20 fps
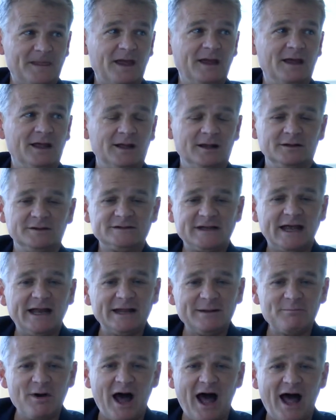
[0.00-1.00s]
And
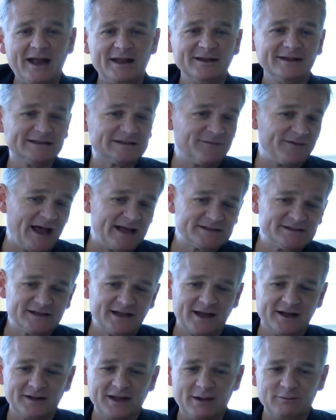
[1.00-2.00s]
TeddyBot is
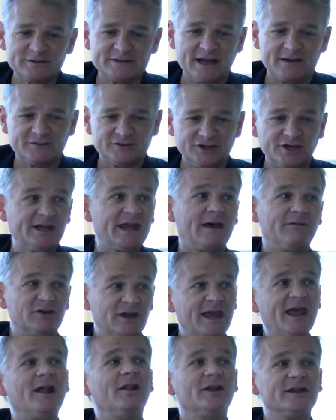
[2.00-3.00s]
fascinating. That was actually
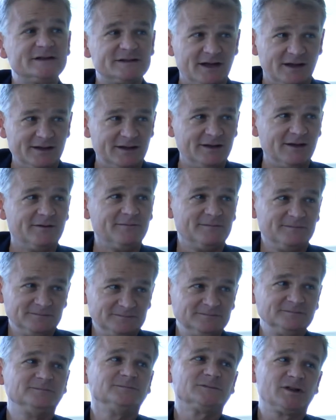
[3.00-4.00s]
Kevin Kelly's idea,
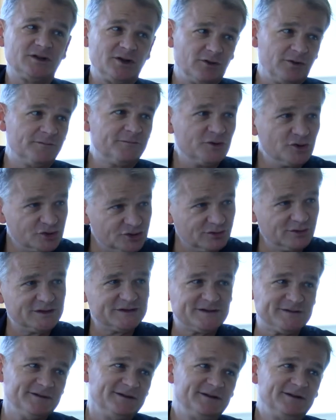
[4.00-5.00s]
you know, the
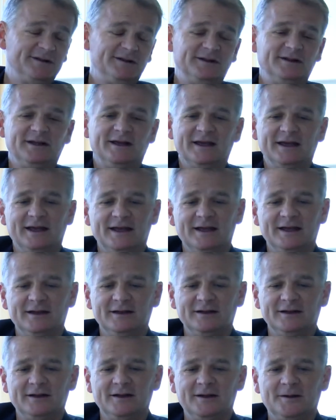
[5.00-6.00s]
futurist.
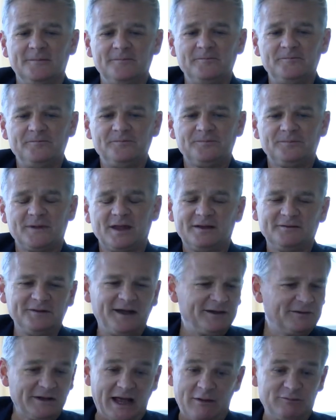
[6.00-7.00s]
And um,
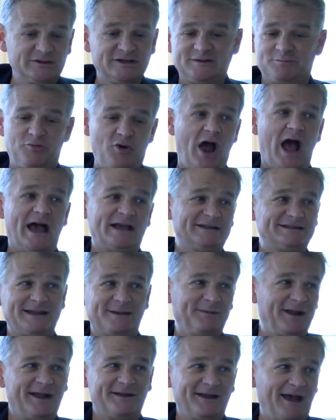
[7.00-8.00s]
I was surprised.
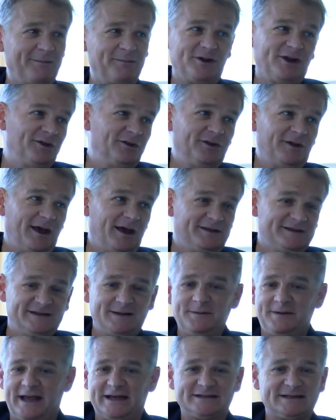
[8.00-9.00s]
I mean, I, I, mean, in
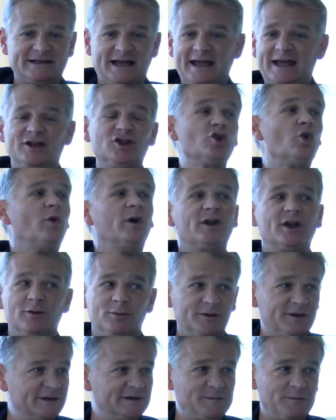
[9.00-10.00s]
some cases, I had no idea
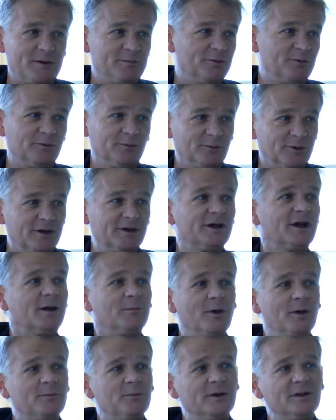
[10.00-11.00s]
what these people were going to
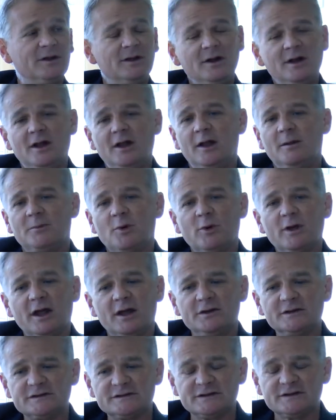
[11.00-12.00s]
come up with. But we
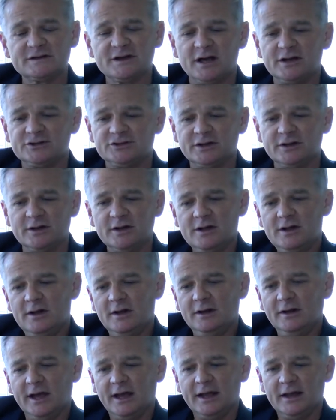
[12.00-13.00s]
had this discussion,
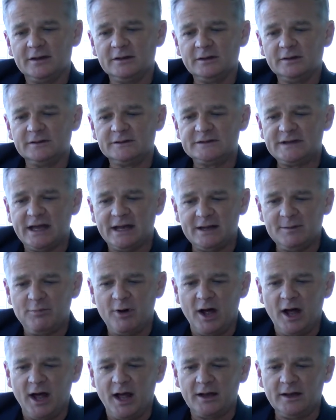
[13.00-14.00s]
and
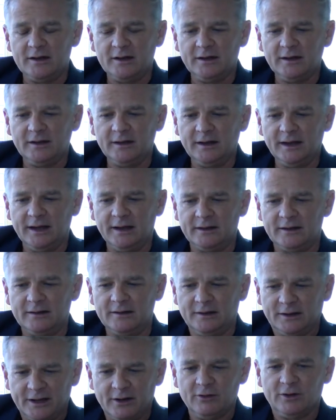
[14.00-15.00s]
TeddyBot.
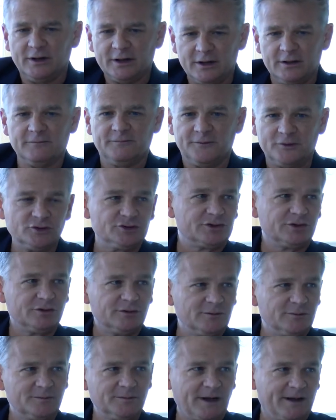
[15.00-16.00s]
It literally in the
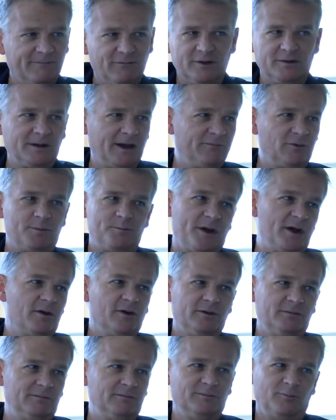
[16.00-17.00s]
future, every every
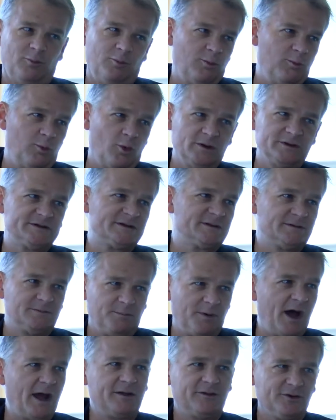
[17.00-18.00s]
parent wants to
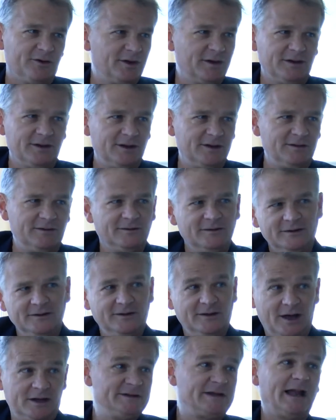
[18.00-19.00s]
buy their kid
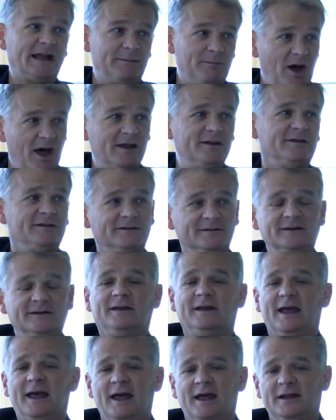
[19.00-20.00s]
a TeddyBot,
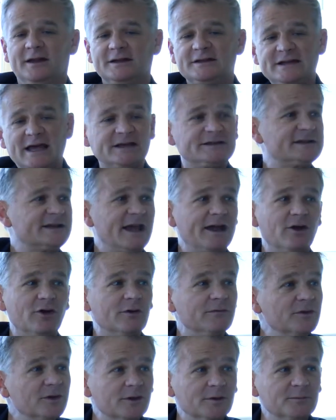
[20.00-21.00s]
and it takes
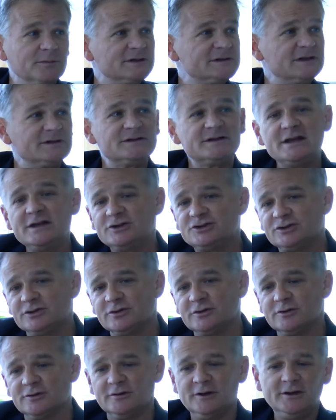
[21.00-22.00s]
care of them. It's a
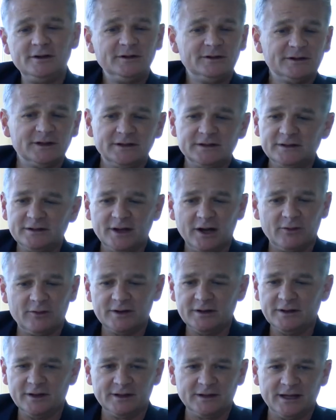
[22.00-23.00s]
teacher. It you know
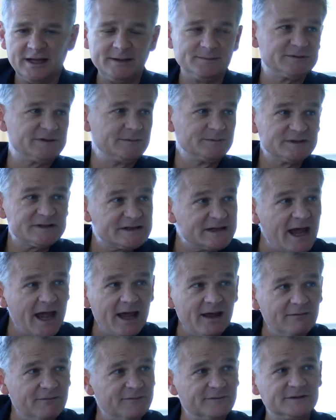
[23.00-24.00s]
it, it keeps them
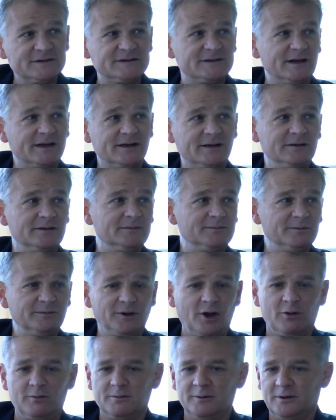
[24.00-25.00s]
safe. It's like a
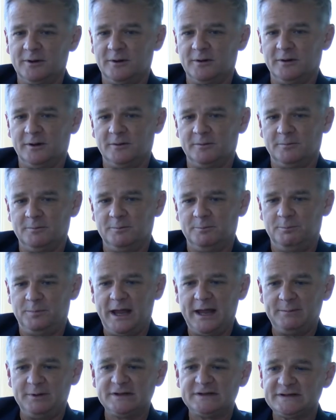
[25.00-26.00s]
you know a, a
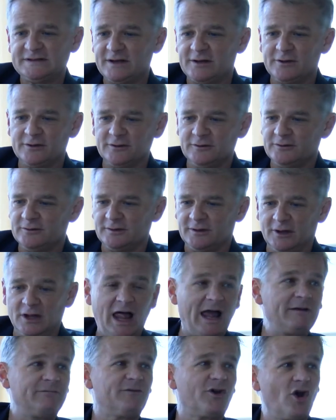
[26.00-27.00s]
babysitter, a
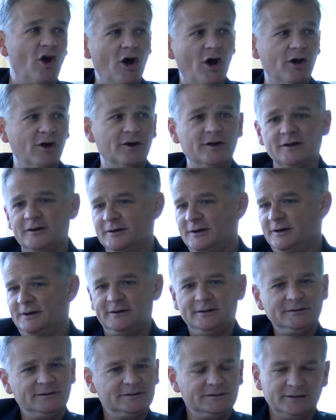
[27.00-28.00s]
lifeguard, a
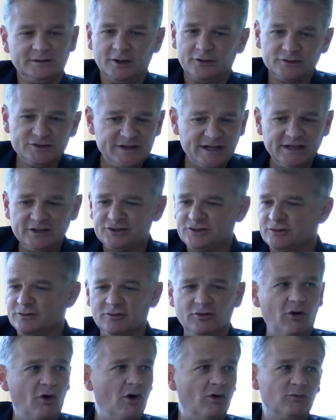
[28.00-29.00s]
you know a
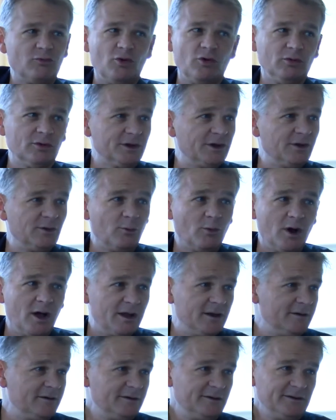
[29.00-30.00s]
teacher, all rolled into
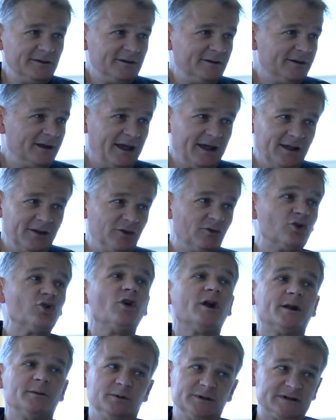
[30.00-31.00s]
one, and they're
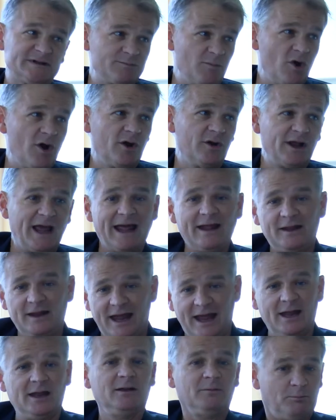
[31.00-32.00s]
incredibly smart
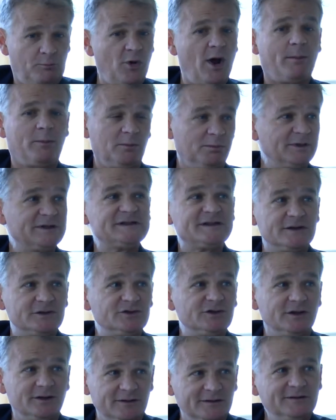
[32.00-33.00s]
and and probably
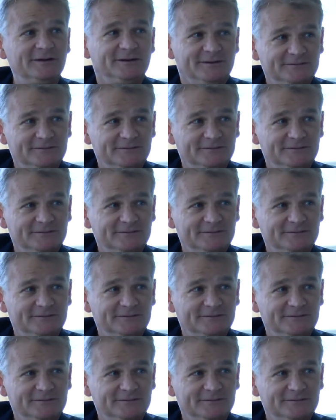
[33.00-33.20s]
sentient.